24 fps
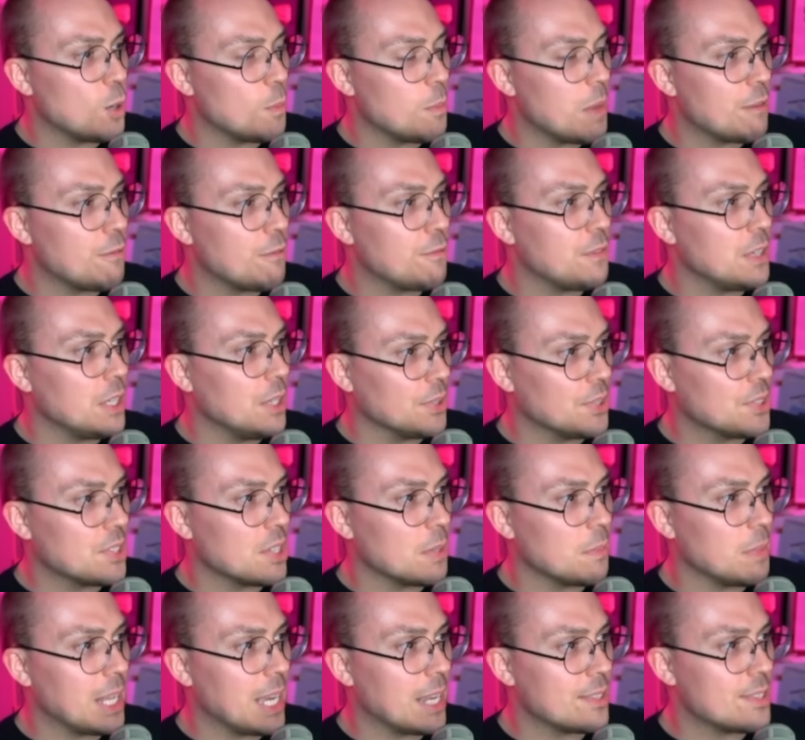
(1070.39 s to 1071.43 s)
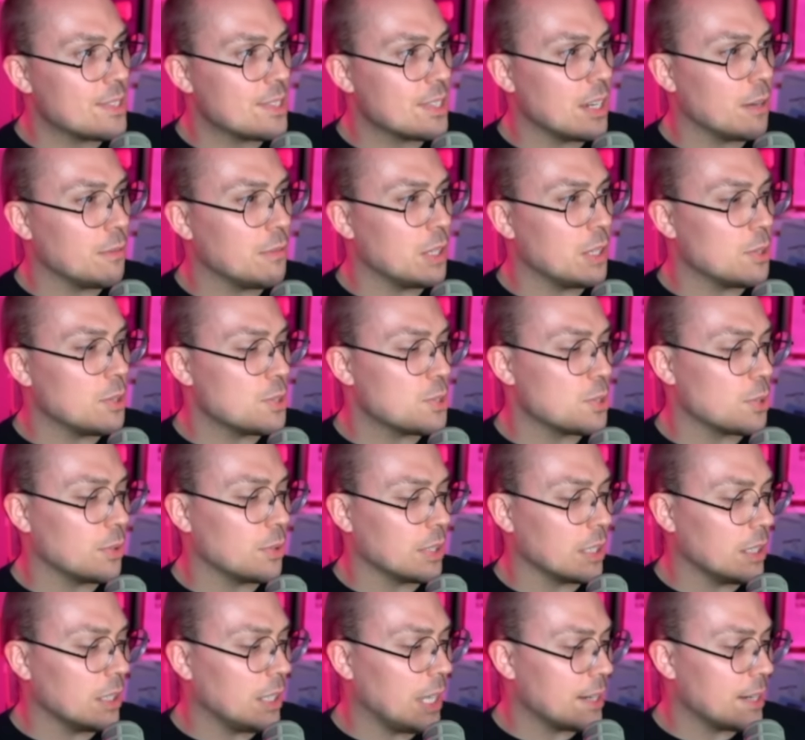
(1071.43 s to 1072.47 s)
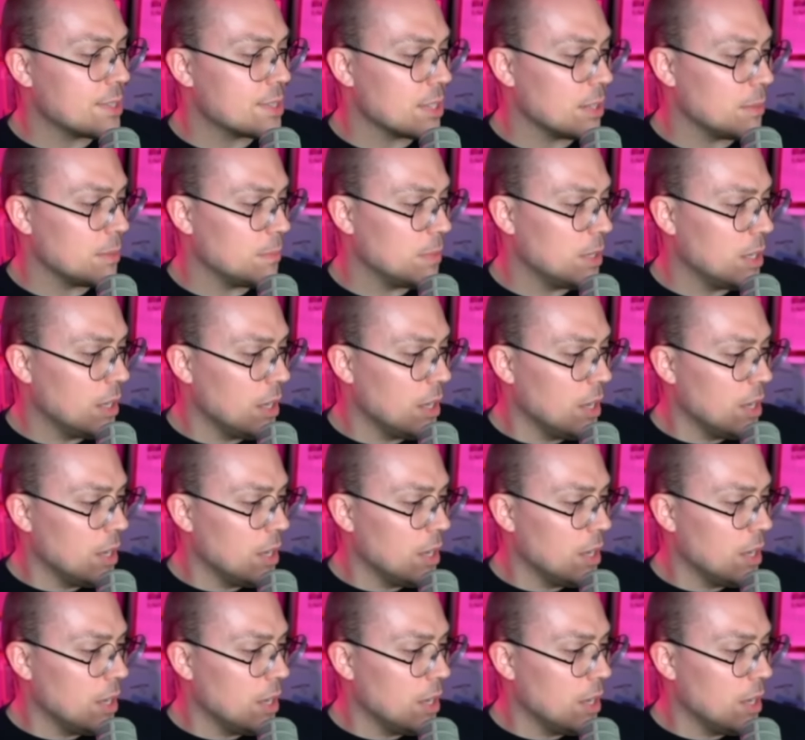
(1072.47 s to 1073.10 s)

may feel some of that stuff, there's certainly like some